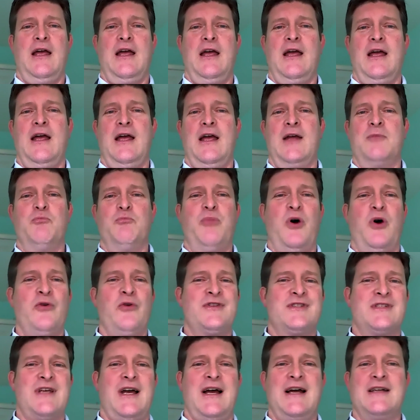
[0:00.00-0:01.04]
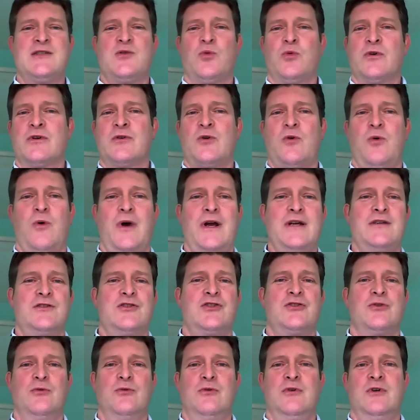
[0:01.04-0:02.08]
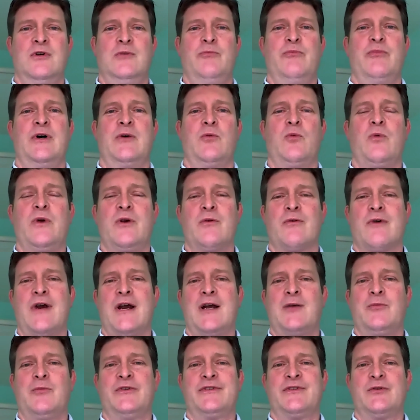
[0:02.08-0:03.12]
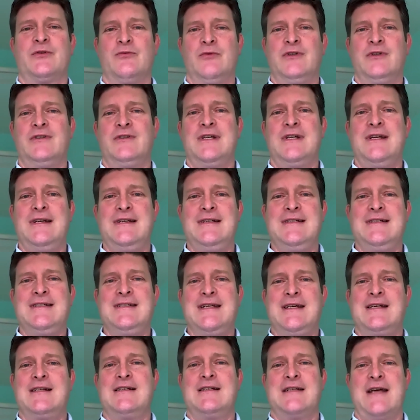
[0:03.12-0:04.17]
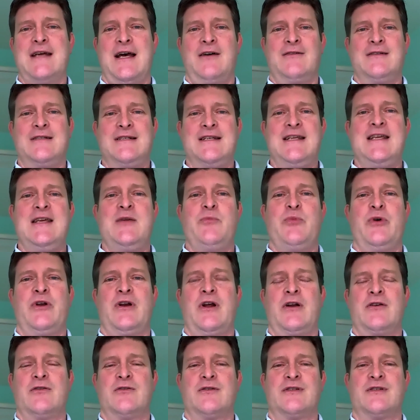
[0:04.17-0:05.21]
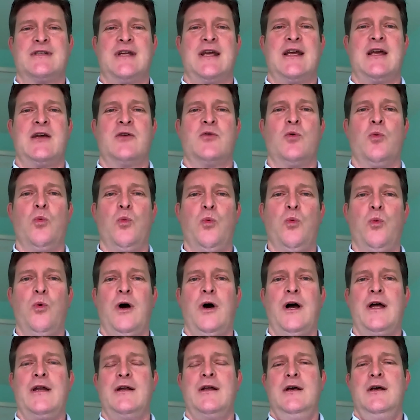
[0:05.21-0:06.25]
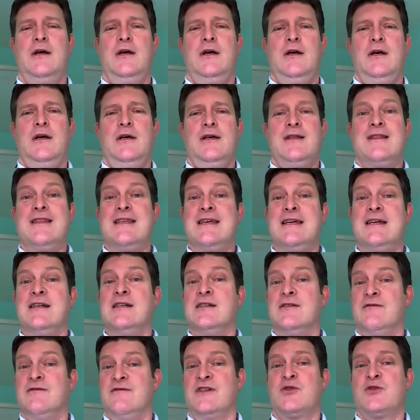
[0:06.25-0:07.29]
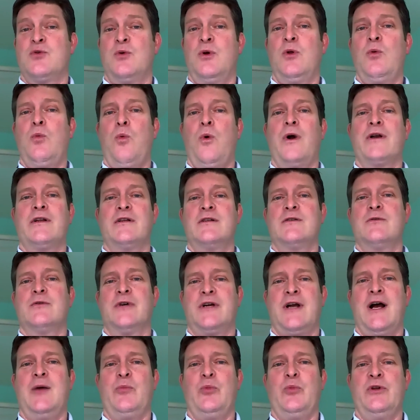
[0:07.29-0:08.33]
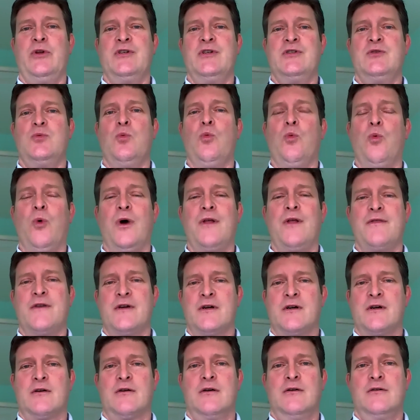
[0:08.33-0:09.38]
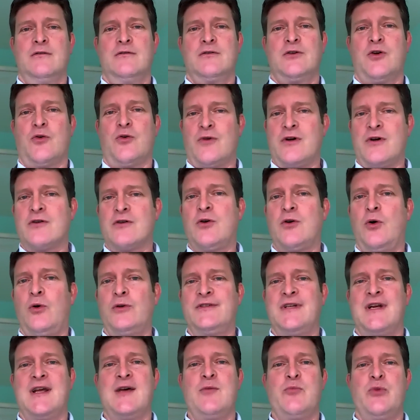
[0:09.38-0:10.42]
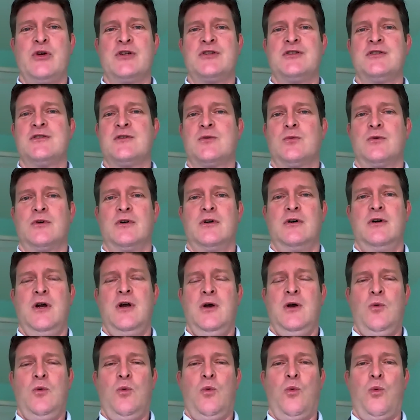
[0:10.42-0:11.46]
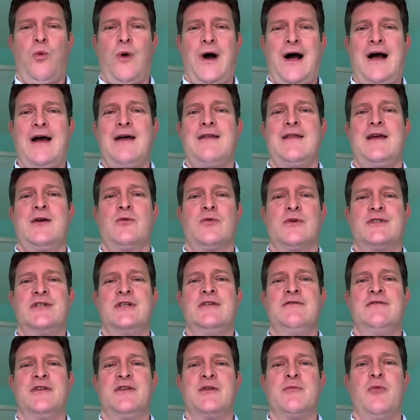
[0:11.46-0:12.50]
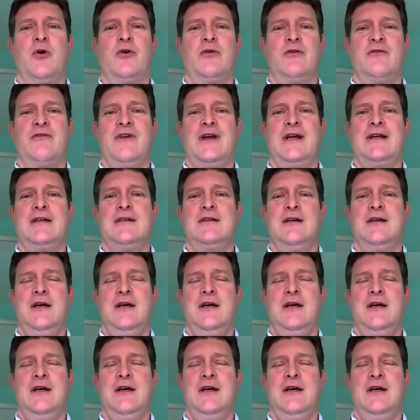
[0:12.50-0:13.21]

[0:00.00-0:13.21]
and both sides weren't quite sure, but we were able to really dig down deep and understand what the individual wanted to accomplish, what their career goals and ambitions were, why they were chiefly motivated.